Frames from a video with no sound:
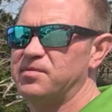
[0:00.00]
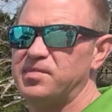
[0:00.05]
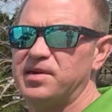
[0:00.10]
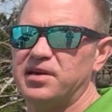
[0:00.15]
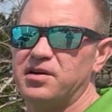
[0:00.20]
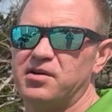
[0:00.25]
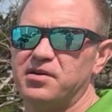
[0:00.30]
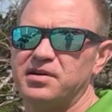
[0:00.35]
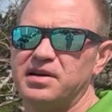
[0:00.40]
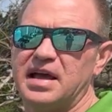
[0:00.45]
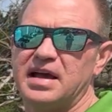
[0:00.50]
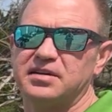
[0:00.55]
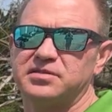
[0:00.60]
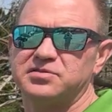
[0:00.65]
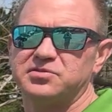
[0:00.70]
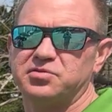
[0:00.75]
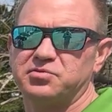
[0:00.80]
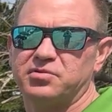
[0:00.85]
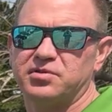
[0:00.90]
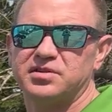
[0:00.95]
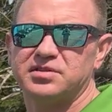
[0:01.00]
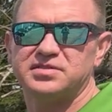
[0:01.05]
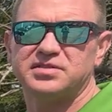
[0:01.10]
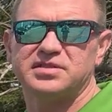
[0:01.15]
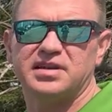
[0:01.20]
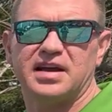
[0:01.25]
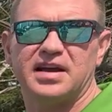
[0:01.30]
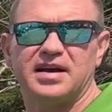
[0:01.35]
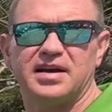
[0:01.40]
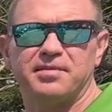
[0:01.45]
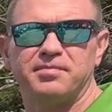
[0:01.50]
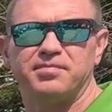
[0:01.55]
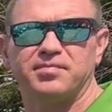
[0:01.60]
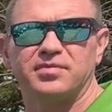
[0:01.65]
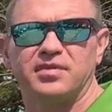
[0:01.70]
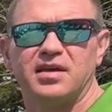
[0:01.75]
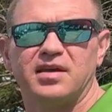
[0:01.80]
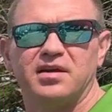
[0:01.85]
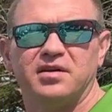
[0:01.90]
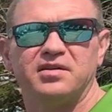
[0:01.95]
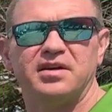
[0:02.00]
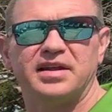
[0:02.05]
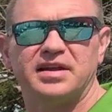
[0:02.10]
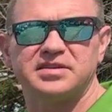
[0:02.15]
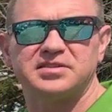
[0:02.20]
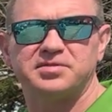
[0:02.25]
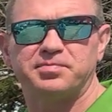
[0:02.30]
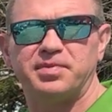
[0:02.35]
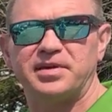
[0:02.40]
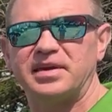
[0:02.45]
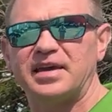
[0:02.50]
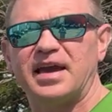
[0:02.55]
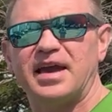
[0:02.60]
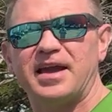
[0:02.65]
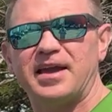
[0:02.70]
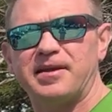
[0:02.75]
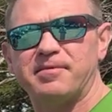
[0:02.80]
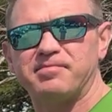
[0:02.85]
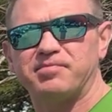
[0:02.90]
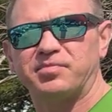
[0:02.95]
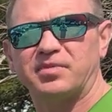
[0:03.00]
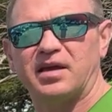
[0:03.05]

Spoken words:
to be going out towards Lidditz, PA,